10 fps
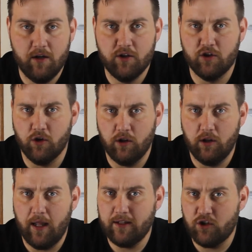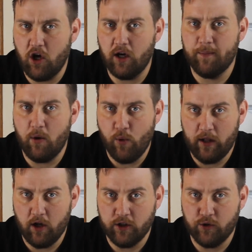So let's talk about
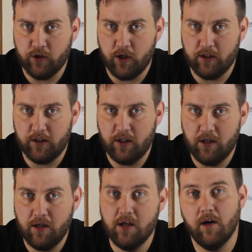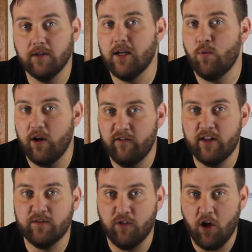weight loss results. On day 1 of
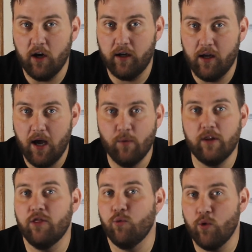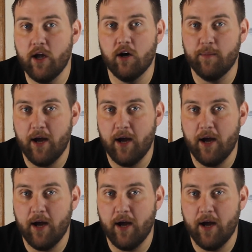this vlog, I weighed 300